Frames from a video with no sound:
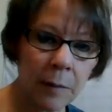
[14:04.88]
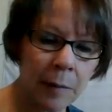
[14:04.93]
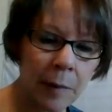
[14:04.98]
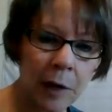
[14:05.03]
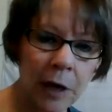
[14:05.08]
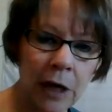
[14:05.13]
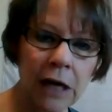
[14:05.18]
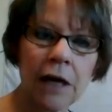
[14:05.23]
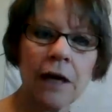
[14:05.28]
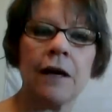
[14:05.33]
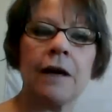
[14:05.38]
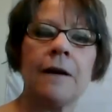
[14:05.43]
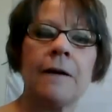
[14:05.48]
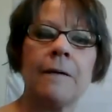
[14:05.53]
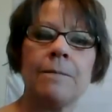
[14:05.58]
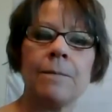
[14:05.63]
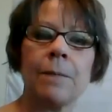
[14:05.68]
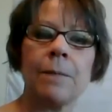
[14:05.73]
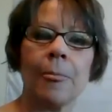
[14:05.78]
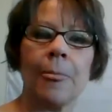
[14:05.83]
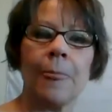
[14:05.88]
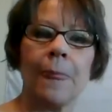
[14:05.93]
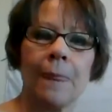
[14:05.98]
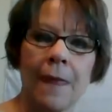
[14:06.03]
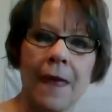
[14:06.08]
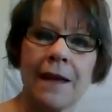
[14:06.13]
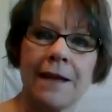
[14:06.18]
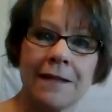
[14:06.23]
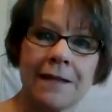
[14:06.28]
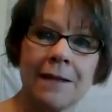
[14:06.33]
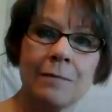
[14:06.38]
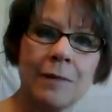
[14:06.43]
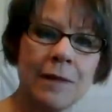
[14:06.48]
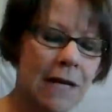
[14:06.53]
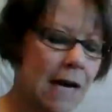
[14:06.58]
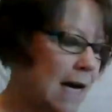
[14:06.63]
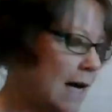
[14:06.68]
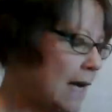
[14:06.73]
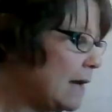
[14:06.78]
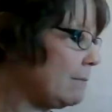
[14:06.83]
book. Take some
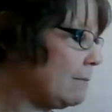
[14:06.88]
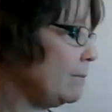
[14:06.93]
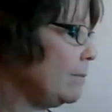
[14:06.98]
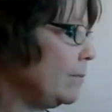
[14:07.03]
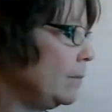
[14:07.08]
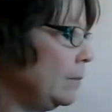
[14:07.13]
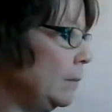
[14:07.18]
time.